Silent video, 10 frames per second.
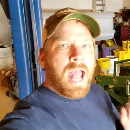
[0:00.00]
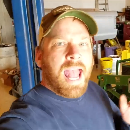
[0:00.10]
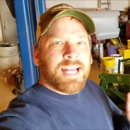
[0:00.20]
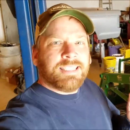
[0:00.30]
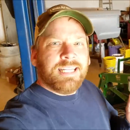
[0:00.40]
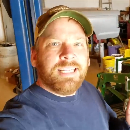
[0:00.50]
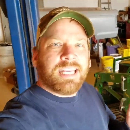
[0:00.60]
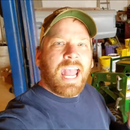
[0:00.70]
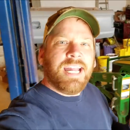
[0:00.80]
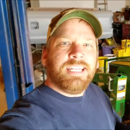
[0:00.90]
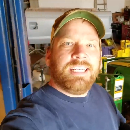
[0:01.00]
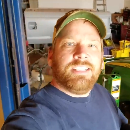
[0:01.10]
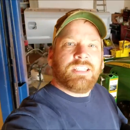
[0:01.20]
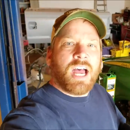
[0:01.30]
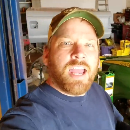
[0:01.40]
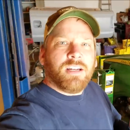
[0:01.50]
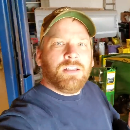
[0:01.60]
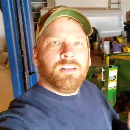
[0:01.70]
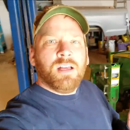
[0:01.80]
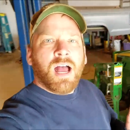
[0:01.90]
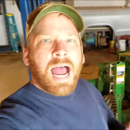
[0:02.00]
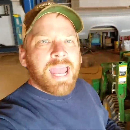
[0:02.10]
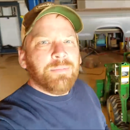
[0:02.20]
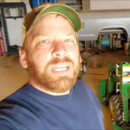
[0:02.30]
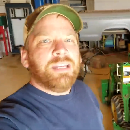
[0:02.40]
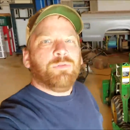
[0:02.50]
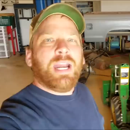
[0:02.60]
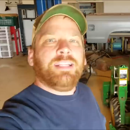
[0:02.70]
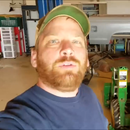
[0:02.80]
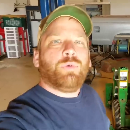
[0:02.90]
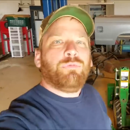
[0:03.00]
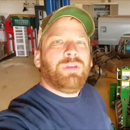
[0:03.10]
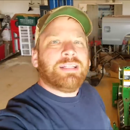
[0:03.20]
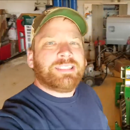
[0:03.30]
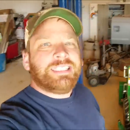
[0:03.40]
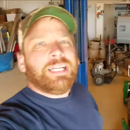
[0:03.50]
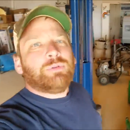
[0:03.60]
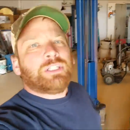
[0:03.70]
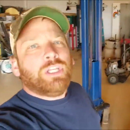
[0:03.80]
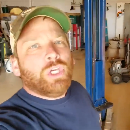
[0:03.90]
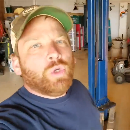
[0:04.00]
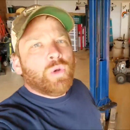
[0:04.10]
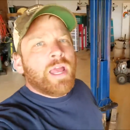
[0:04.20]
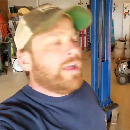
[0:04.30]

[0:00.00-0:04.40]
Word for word: As indicated in the title, I am getting ready to reveal a secret to you